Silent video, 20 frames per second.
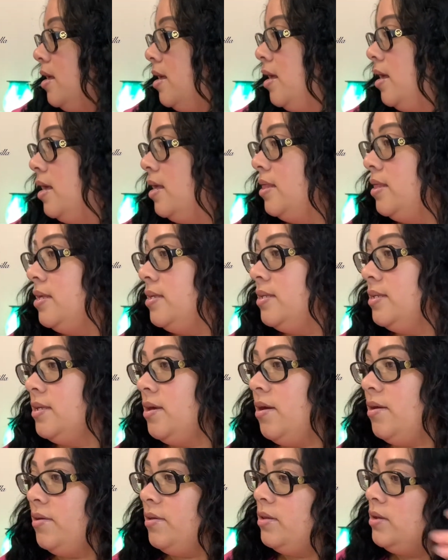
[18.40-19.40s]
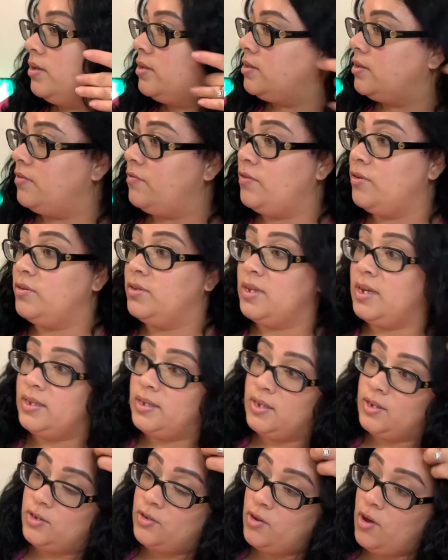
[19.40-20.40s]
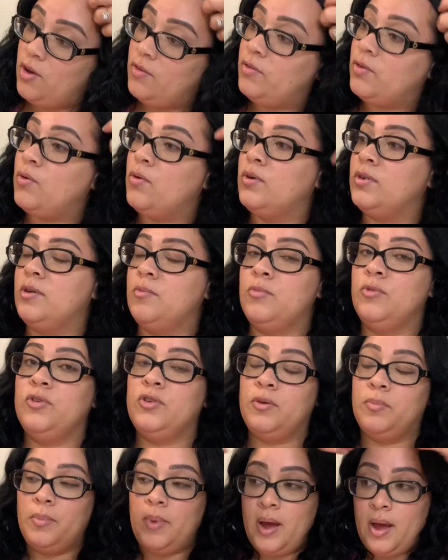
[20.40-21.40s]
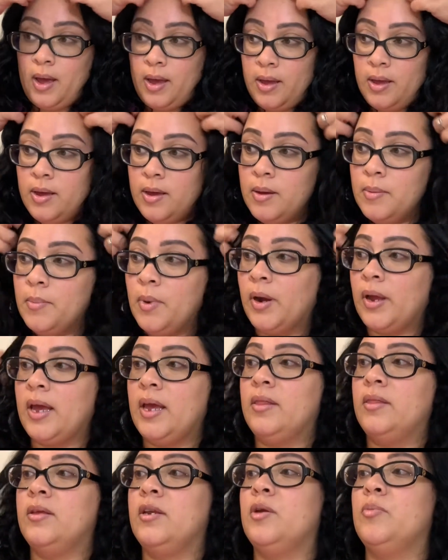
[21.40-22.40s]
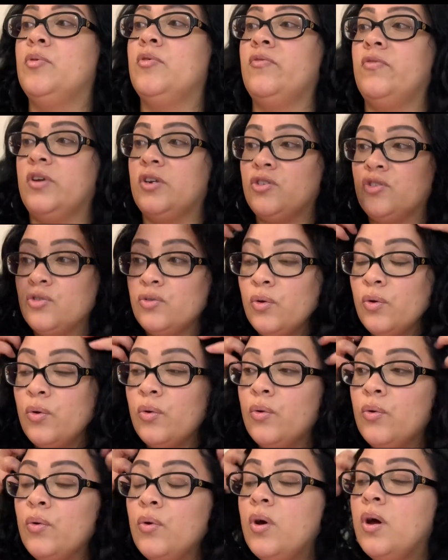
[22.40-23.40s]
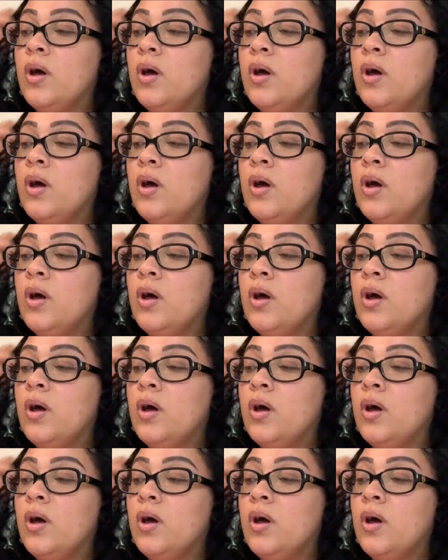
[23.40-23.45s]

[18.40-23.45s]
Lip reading: And this is how it looks. It feels nice and soft. Of course, I'm using my Marc Anthony Professional